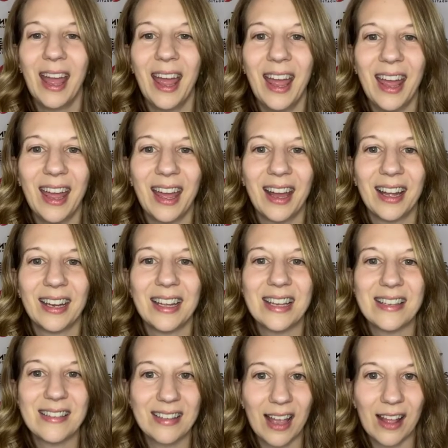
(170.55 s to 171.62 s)
And
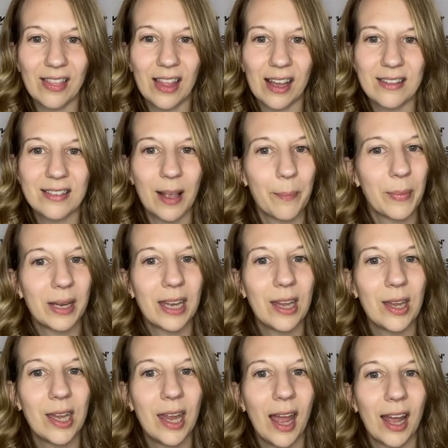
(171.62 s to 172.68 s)
it said that
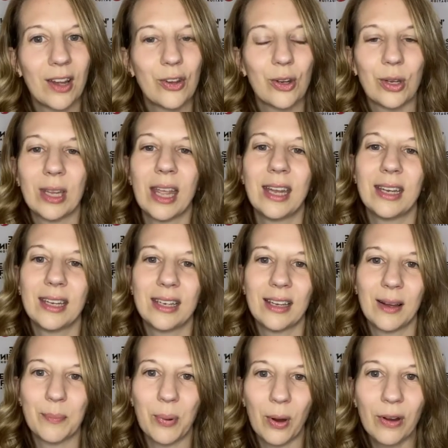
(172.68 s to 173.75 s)
somebody had created
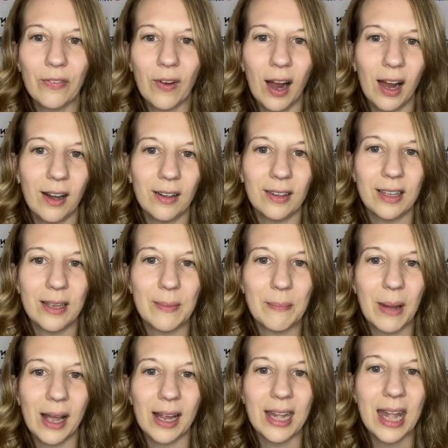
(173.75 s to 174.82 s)
a profile in
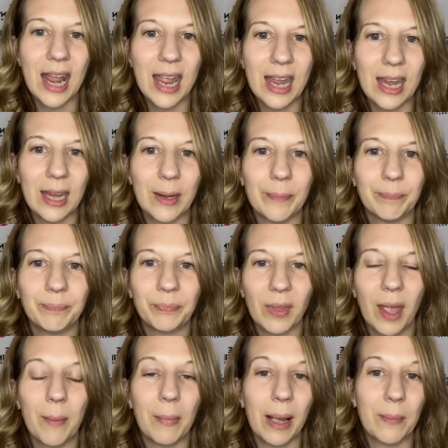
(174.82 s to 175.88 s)
my name
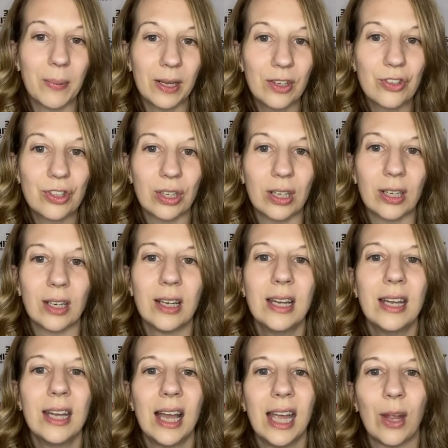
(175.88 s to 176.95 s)
and my picture
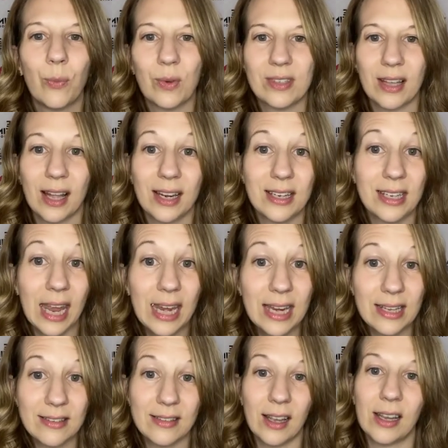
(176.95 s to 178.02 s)
and was on a
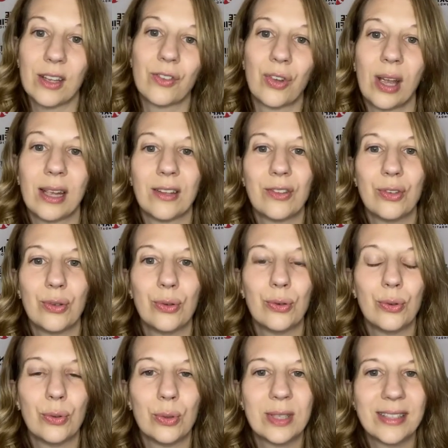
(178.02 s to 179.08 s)
dating site trying
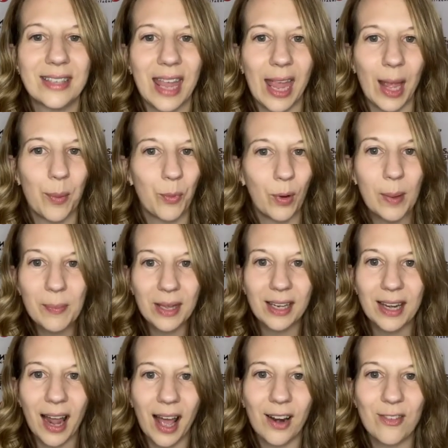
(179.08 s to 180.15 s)
to scam
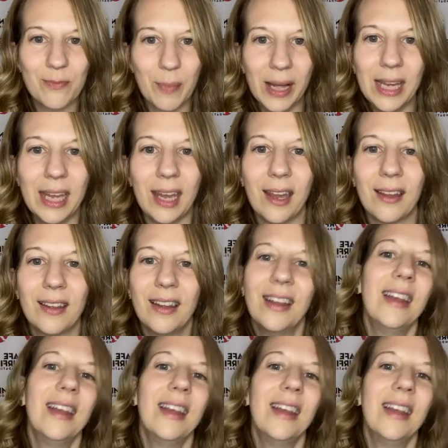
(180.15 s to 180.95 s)
women out of money.